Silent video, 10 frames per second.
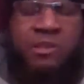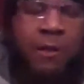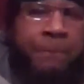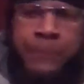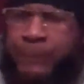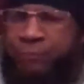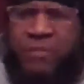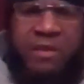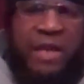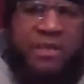Um,
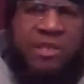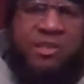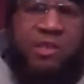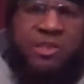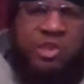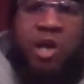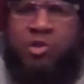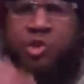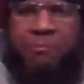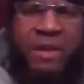like his, his
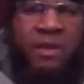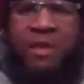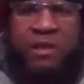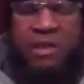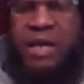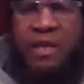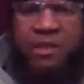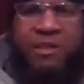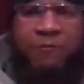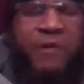countryman, Gennady
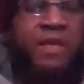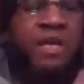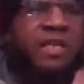Golovkin.